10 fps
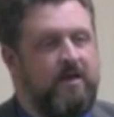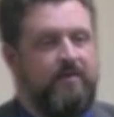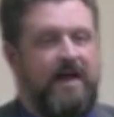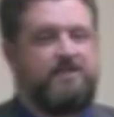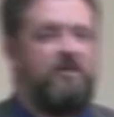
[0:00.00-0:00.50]

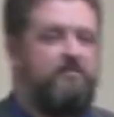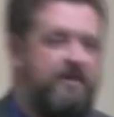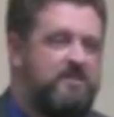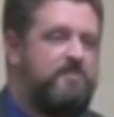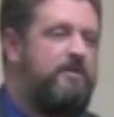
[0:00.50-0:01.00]
That's what it
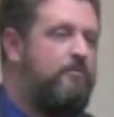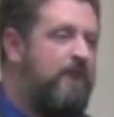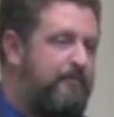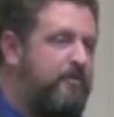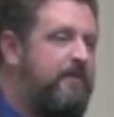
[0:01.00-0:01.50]
means to be
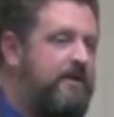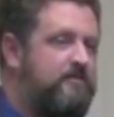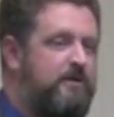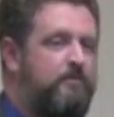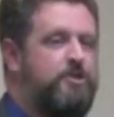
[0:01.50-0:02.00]
reprobate,
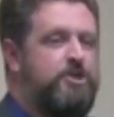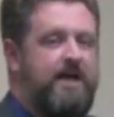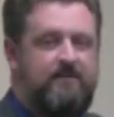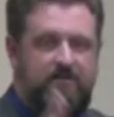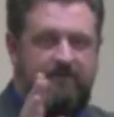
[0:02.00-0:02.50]
to be
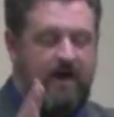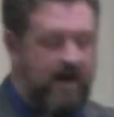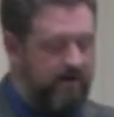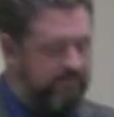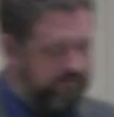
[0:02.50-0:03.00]
rejected of
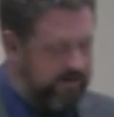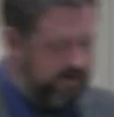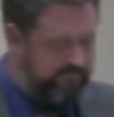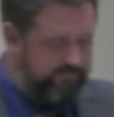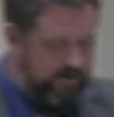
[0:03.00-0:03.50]
God,
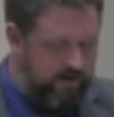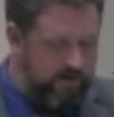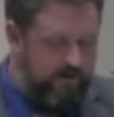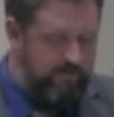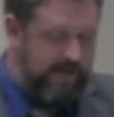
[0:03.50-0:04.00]
okay?
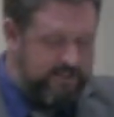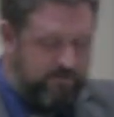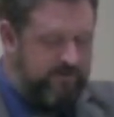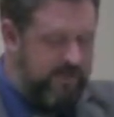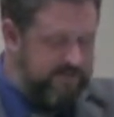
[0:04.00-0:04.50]
That's
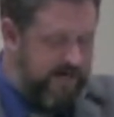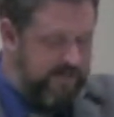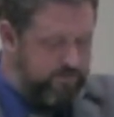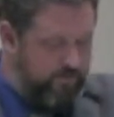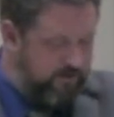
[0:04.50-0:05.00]
what these
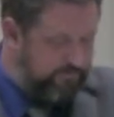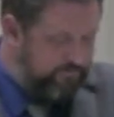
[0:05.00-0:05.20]
guys were,